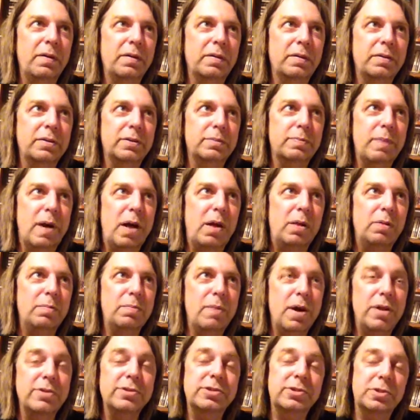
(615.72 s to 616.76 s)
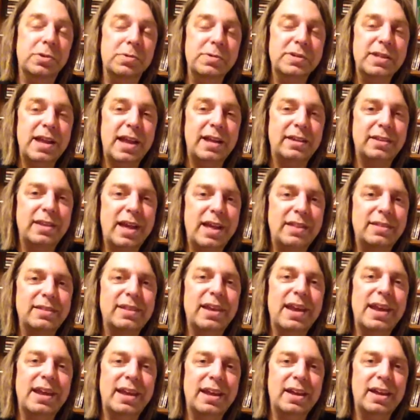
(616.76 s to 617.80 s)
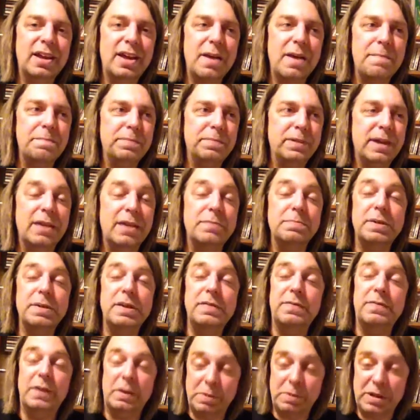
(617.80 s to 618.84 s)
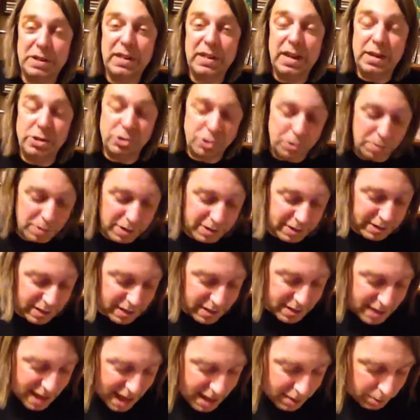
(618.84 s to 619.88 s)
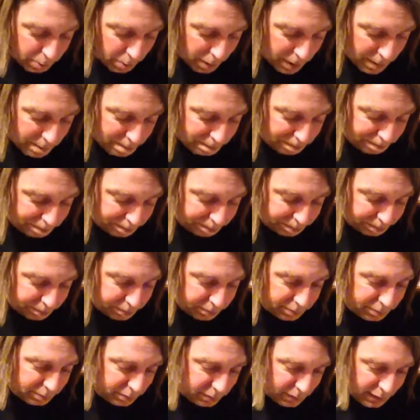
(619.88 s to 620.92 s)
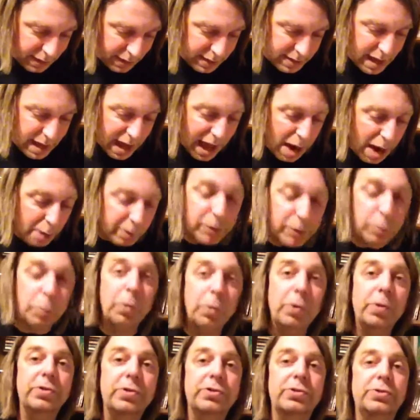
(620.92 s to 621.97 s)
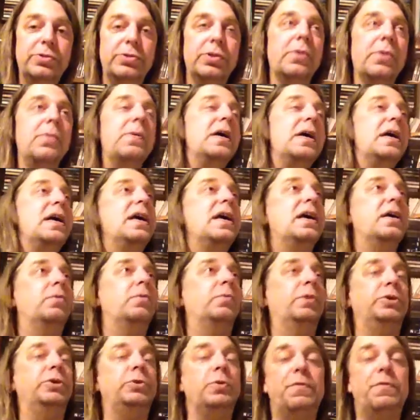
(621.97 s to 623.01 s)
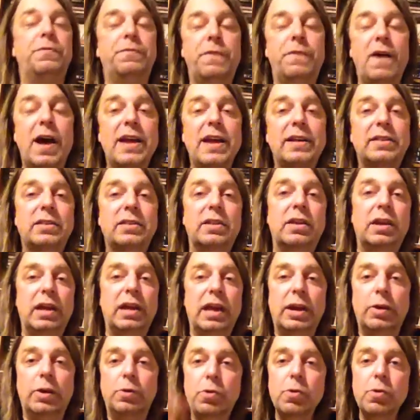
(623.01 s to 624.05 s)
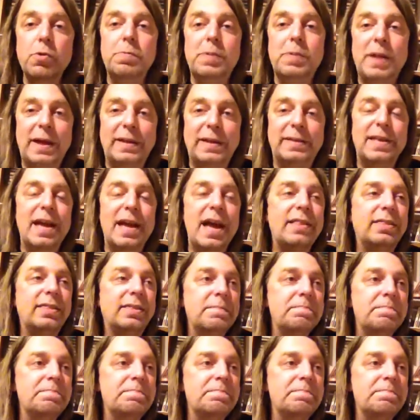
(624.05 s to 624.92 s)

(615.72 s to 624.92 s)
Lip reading: small monsters like that ganging up can be very dangerous in that way. And how it works, when you fight a group like that,